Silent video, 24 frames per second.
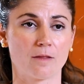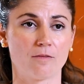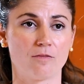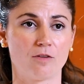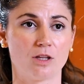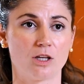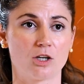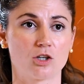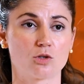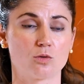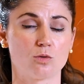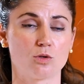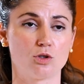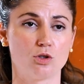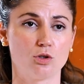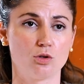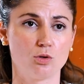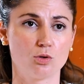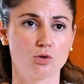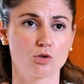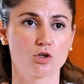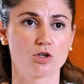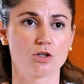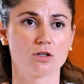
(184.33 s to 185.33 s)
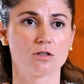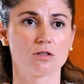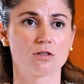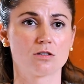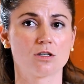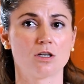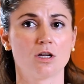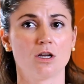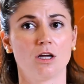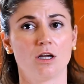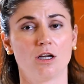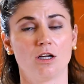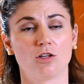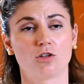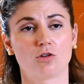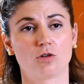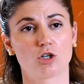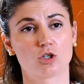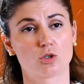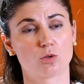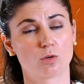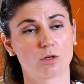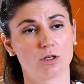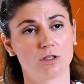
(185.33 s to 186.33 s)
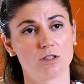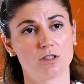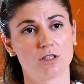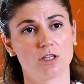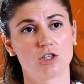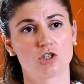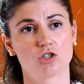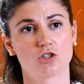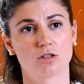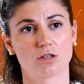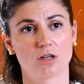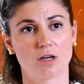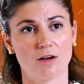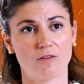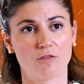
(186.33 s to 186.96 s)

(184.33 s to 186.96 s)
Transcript: financial institutions, international organizations,